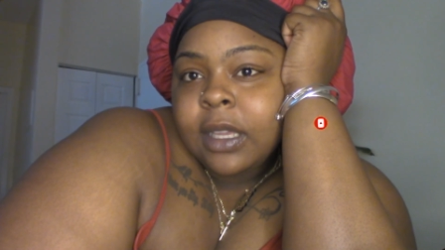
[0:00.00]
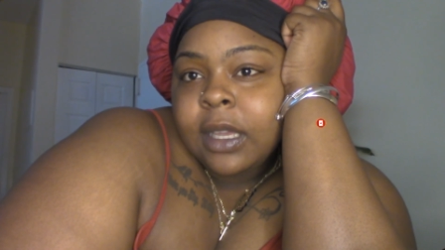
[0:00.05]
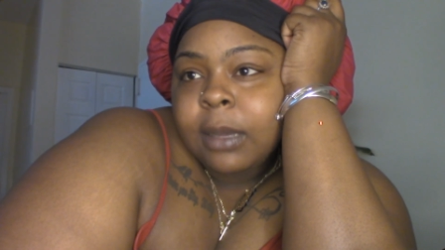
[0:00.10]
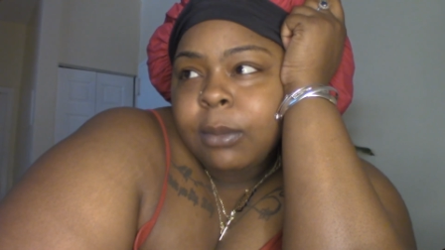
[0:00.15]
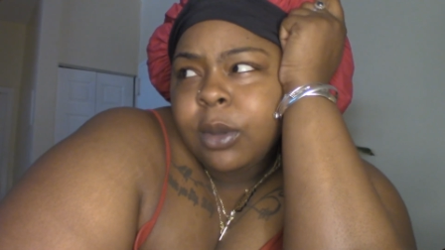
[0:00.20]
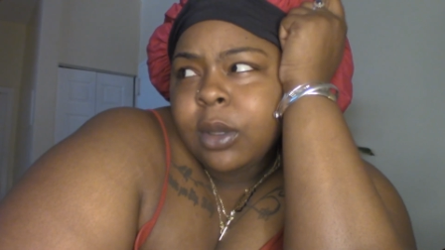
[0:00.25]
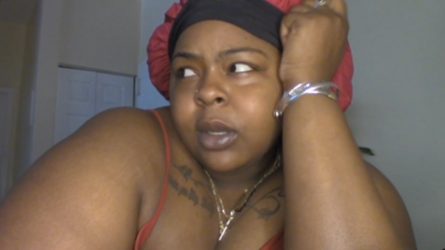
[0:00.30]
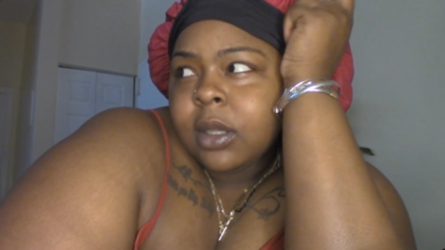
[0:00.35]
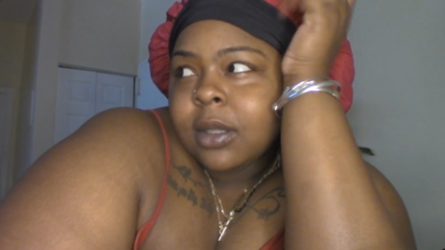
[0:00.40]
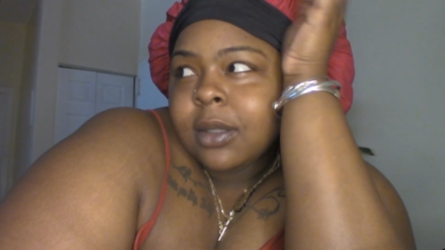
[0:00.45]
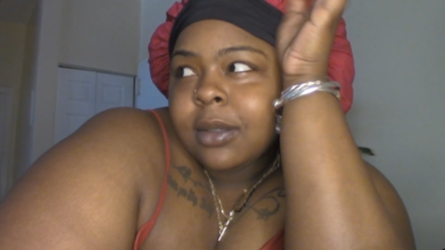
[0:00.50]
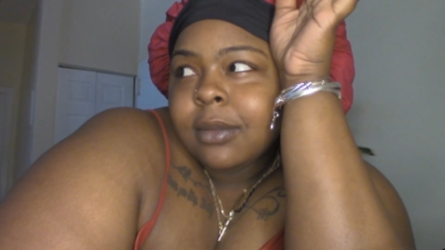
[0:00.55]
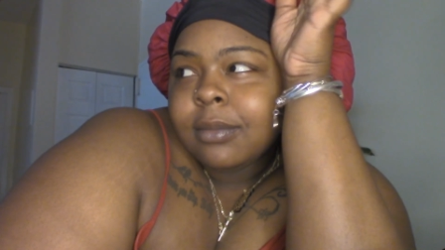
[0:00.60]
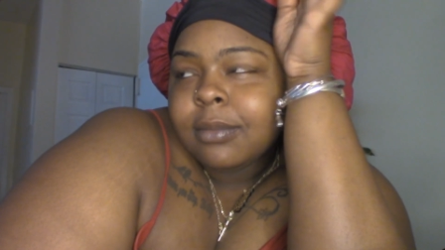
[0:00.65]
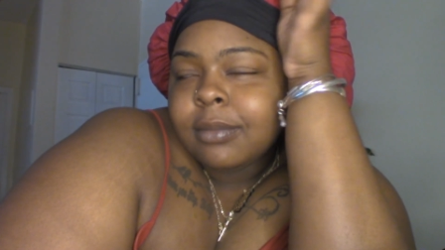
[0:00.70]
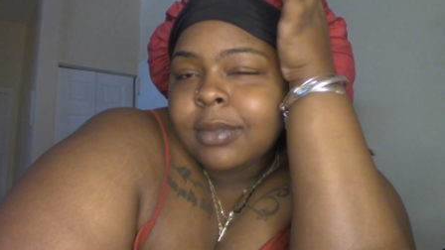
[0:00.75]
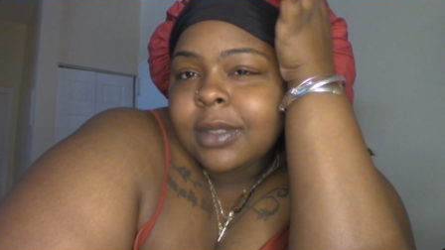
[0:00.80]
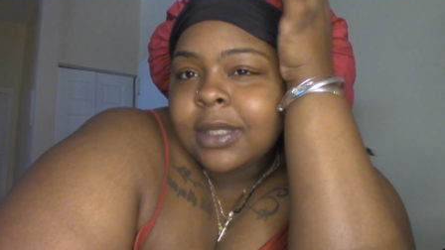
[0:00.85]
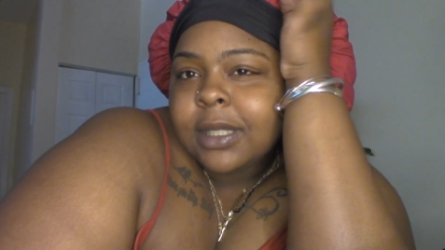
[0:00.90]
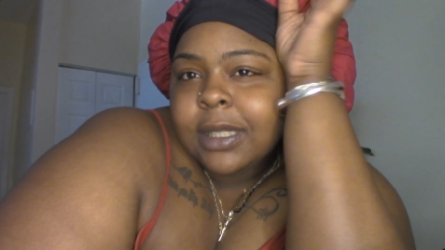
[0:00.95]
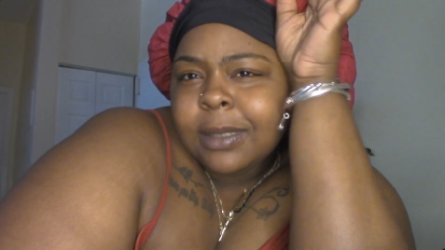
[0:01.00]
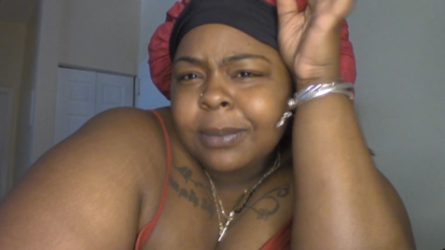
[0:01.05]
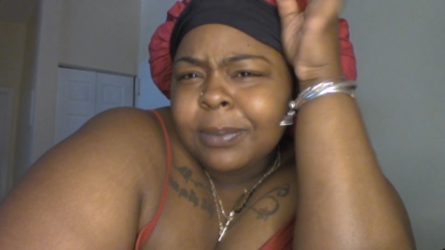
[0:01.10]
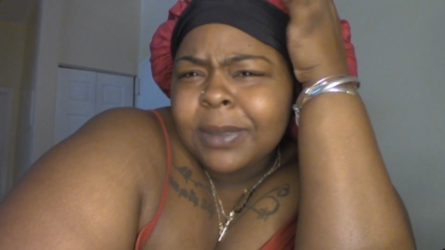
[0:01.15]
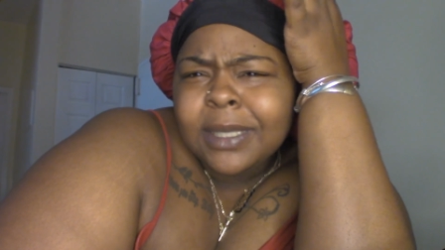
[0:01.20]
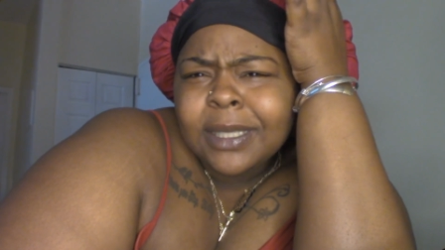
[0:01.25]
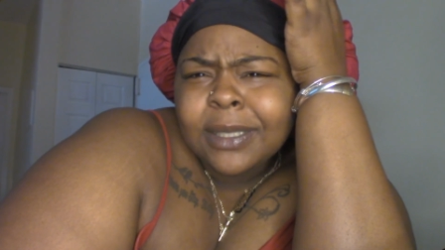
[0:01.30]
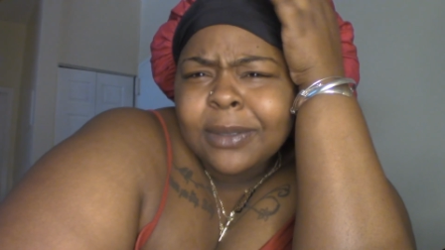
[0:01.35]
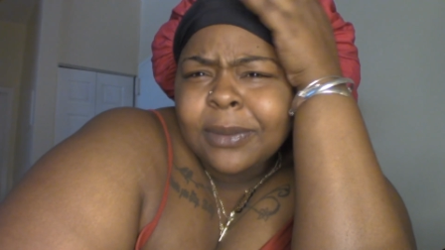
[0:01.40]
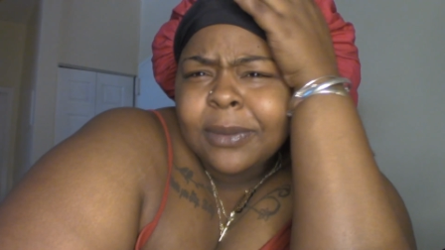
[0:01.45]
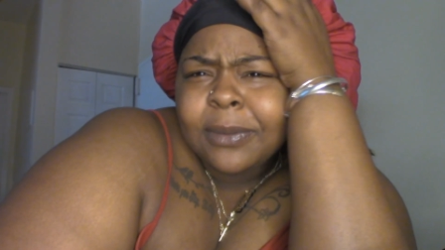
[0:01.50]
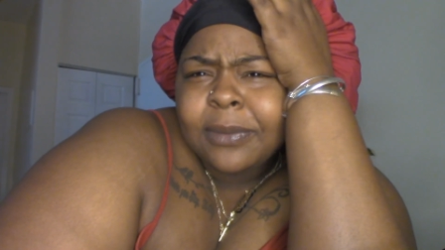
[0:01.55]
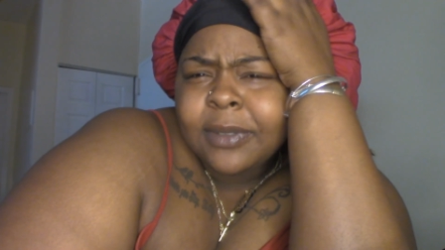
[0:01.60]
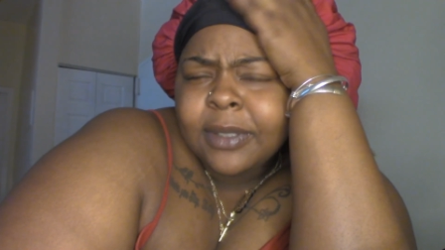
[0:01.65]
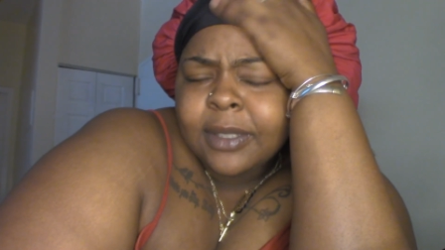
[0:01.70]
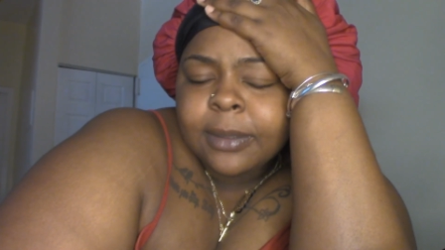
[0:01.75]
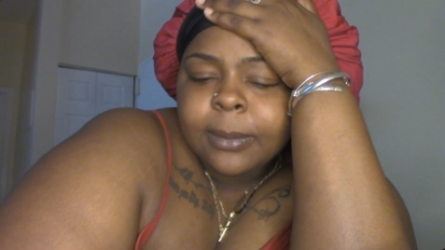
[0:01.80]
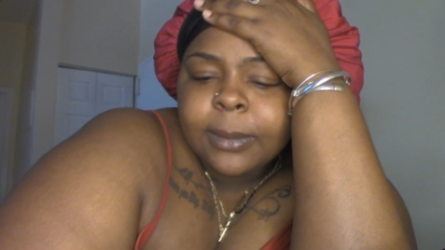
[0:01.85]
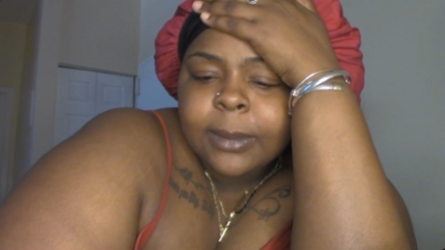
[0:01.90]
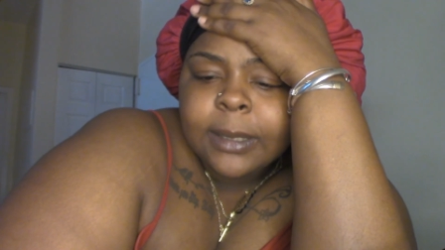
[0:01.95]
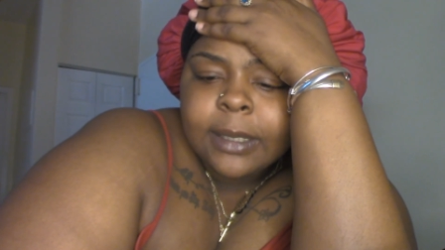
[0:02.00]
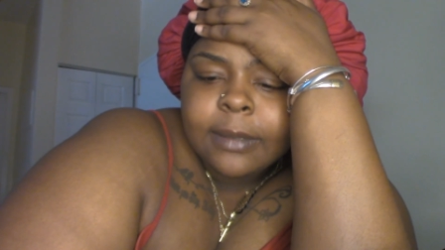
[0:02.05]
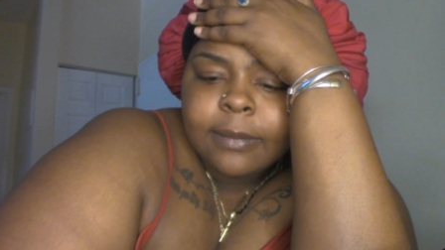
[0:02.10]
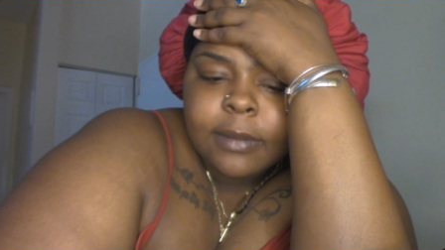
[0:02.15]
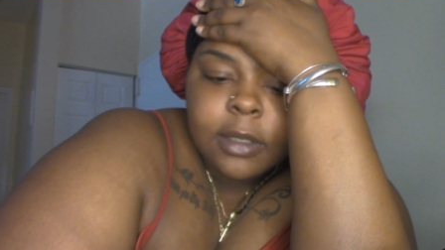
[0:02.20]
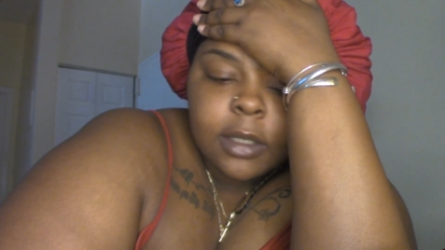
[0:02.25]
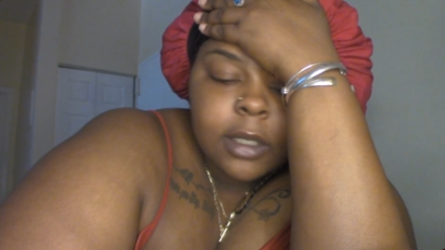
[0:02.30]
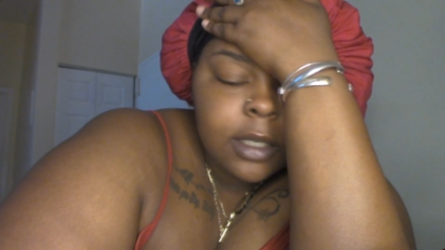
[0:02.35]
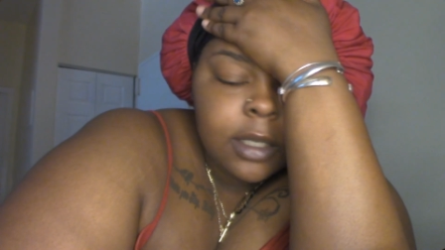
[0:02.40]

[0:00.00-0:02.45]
I'm gonna see pick a little fit, whatever.